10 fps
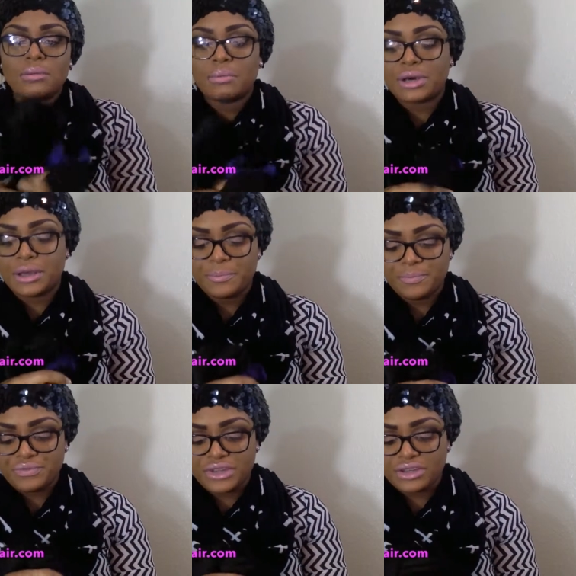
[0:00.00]
But
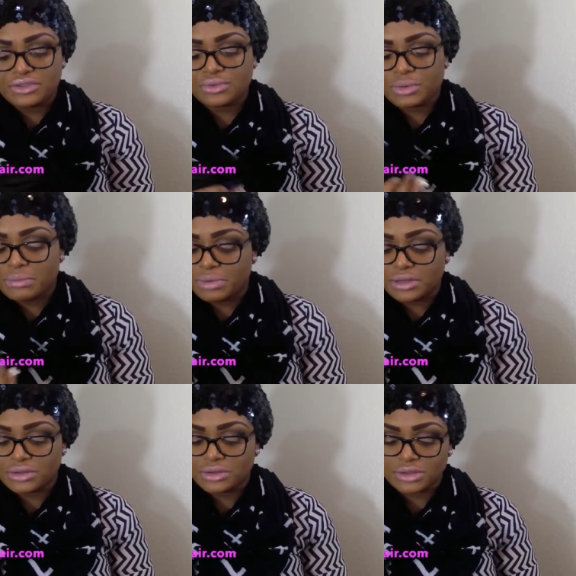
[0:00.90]
these three
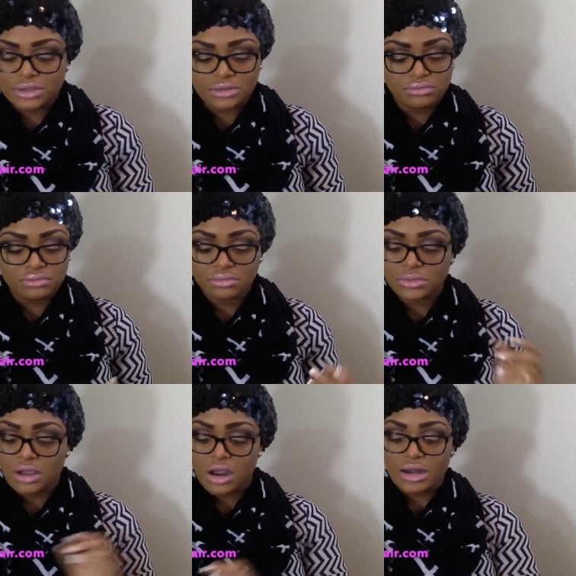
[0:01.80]
bundles
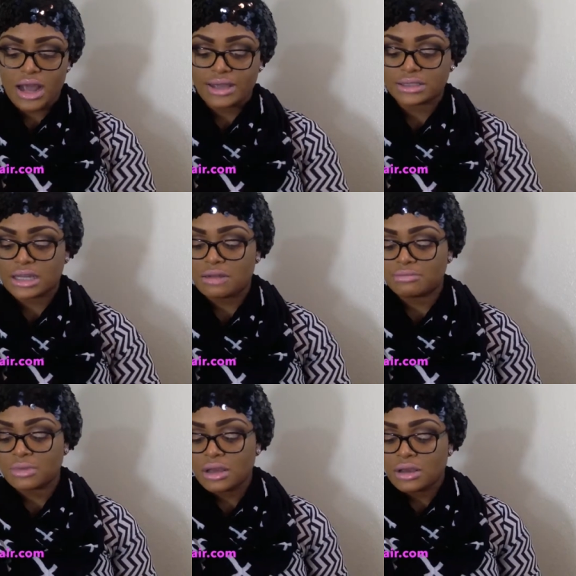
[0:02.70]
are nice. And
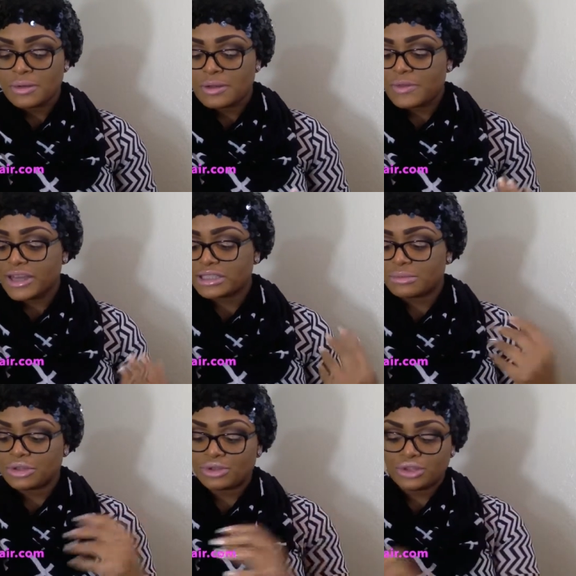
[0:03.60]
I'm, like I said,
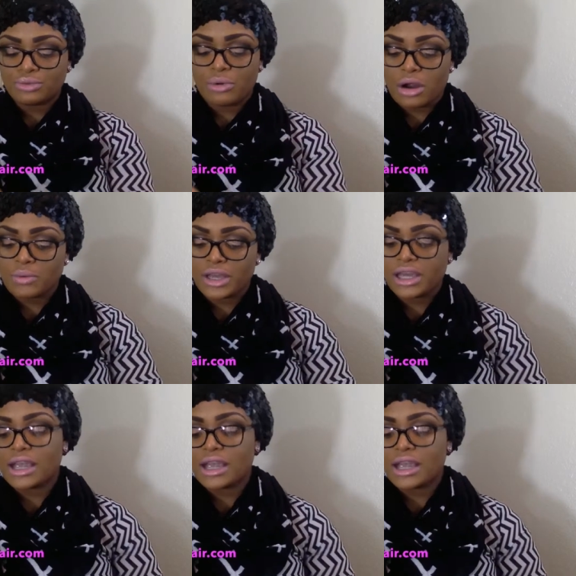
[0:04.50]
I'm going to do a U-part wig.